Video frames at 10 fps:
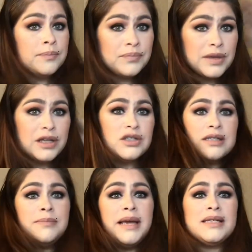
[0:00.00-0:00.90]
It
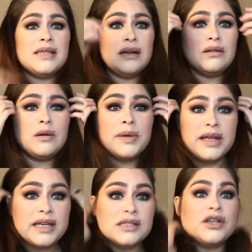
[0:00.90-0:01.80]
just makes it a little bit
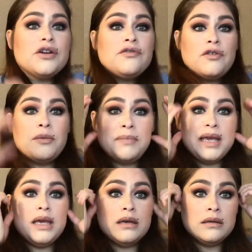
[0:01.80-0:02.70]
easier for
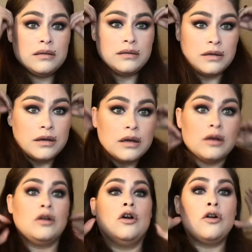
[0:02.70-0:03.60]
me.
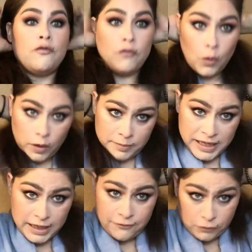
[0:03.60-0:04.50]

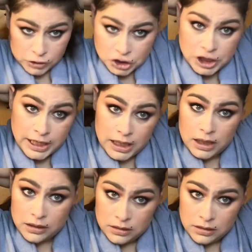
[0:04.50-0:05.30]
For she.